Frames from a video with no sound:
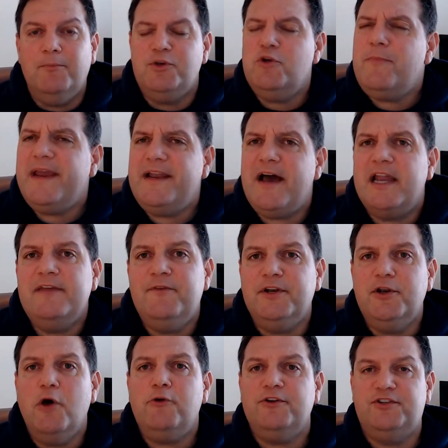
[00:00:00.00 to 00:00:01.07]
You may not even
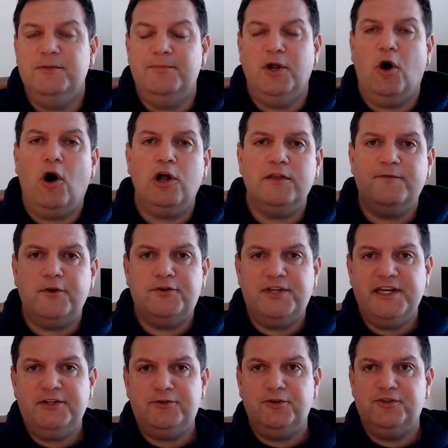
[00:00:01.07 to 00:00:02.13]
notice it, but all of your
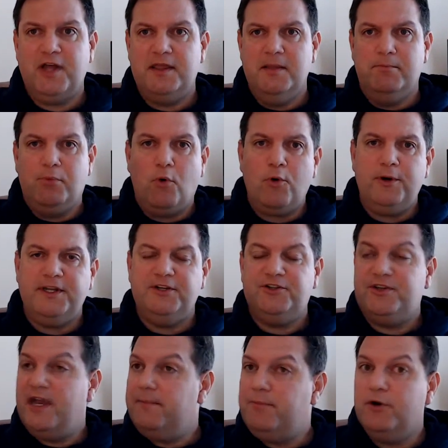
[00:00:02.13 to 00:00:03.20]
teachers on the board each
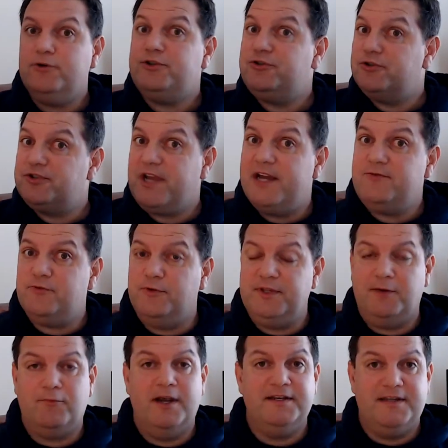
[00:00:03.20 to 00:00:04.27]
day post your schedule. They
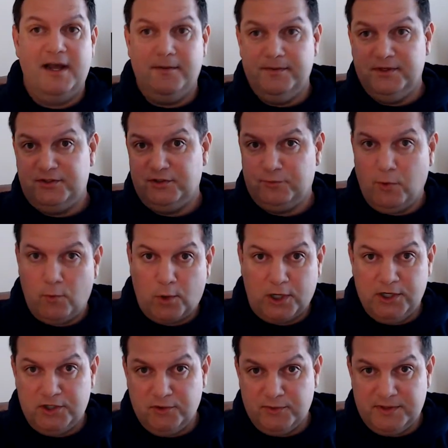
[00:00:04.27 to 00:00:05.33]
write down, this is what we're
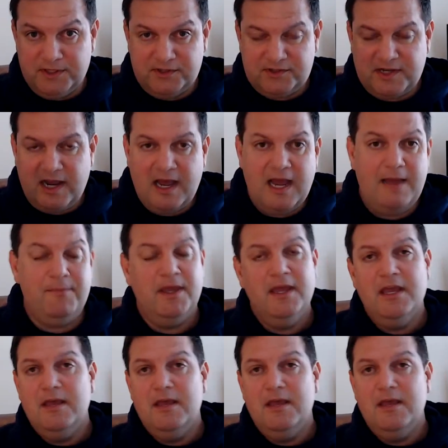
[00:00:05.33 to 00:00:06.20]
going to do at this time.